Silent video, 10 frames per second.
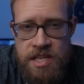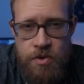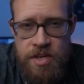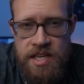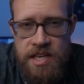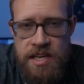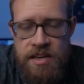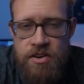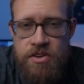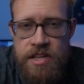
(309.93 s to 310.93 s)
like we did
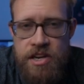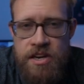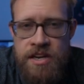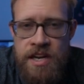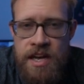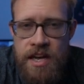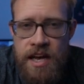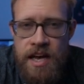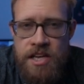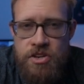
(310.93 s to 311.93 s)
earlier,
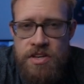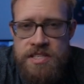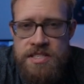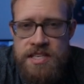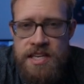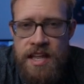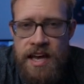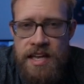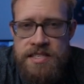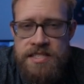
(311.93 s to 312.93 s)
you can see that